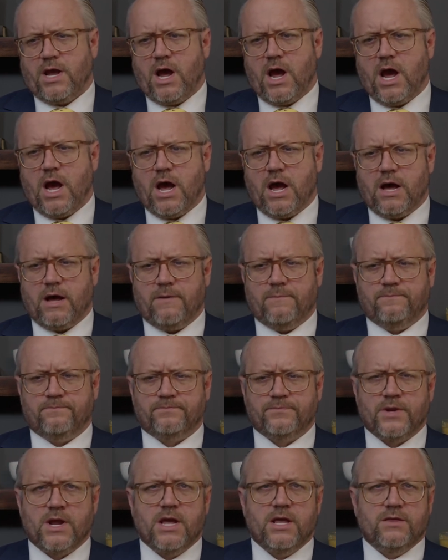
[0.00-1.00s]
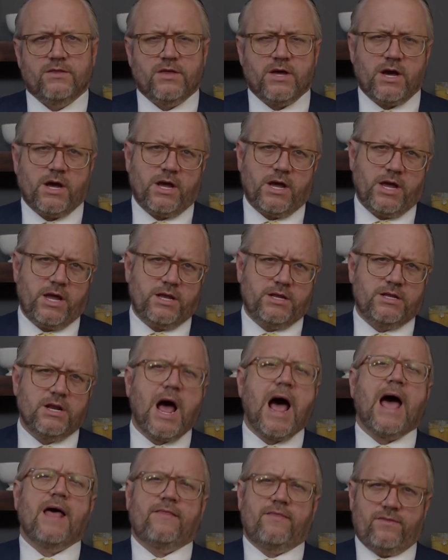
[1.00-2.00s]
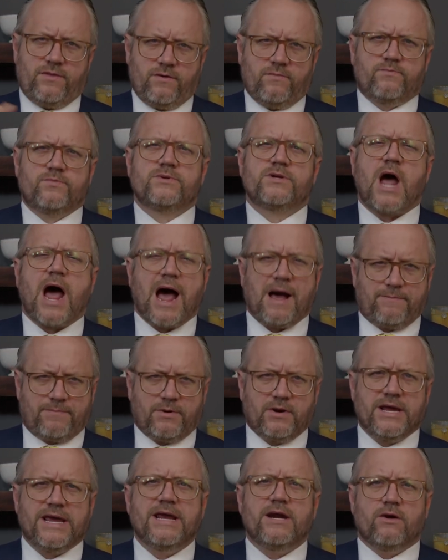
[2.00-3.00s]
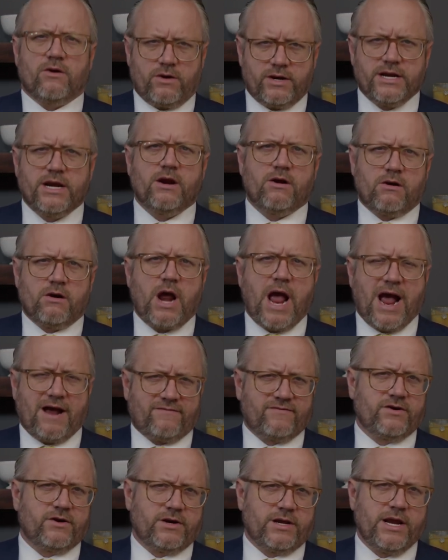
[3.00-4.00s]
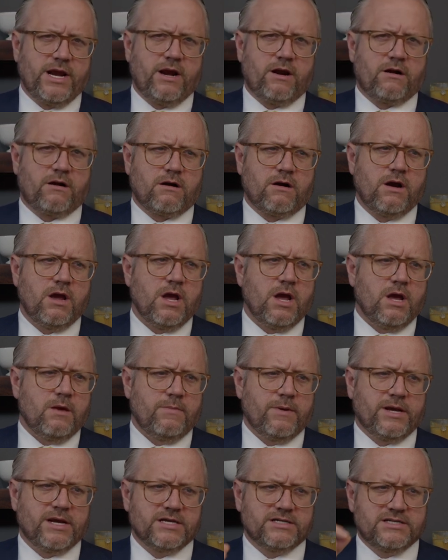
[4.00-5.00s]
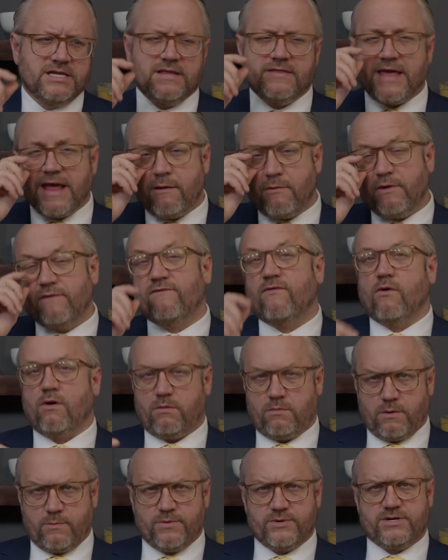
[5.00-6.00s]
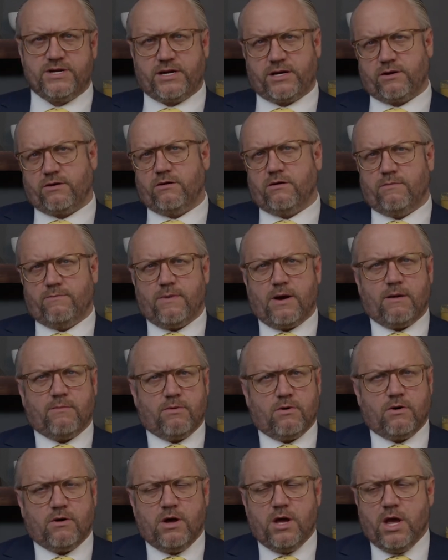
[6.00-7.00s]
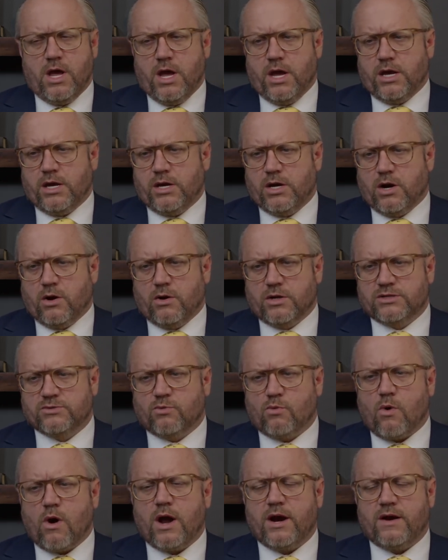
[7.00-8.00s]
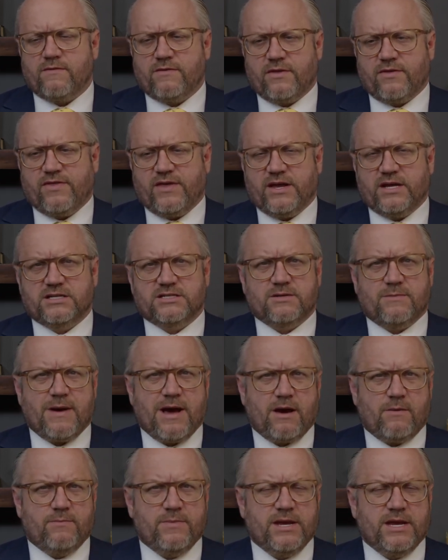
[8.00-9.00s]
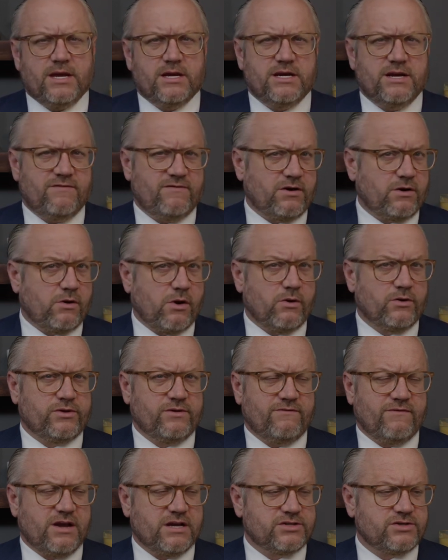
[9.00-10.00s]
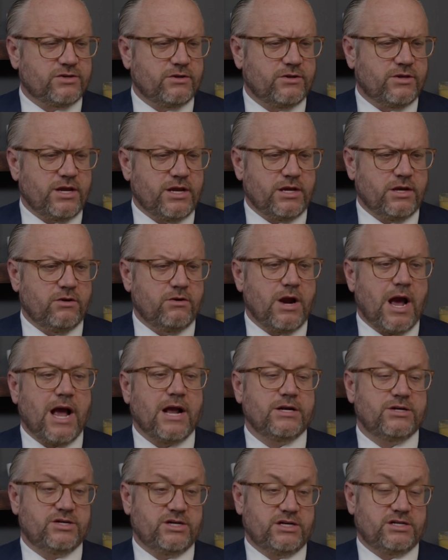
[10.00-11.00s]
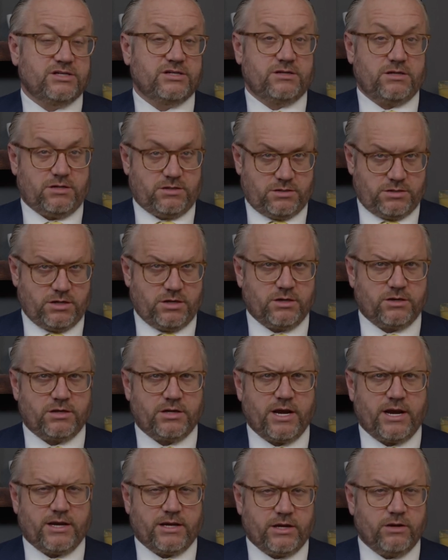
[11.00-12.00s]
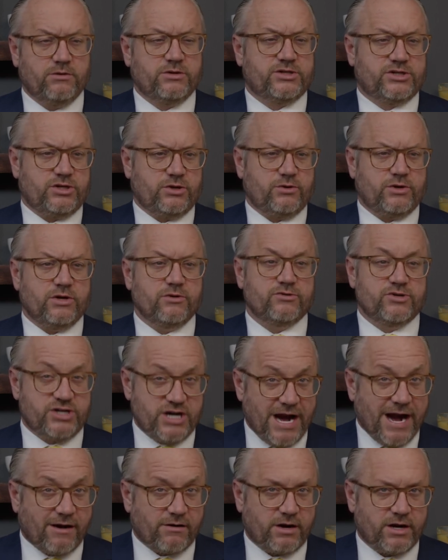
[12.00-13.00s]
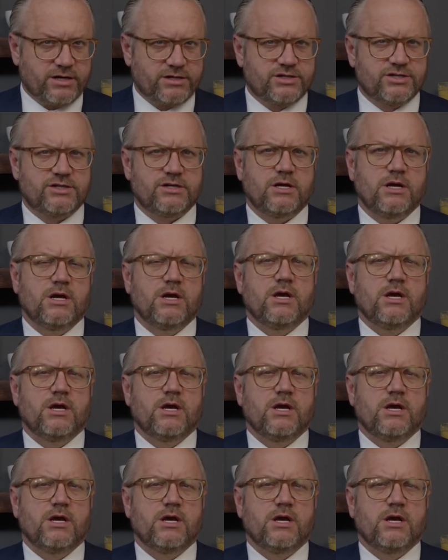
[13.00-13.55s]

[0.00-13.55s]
um, the not the top leader year after year, because then they would form a particular bubble. You know, it's one of the things about being a dividend growth investor that you not just get used to, you cherish,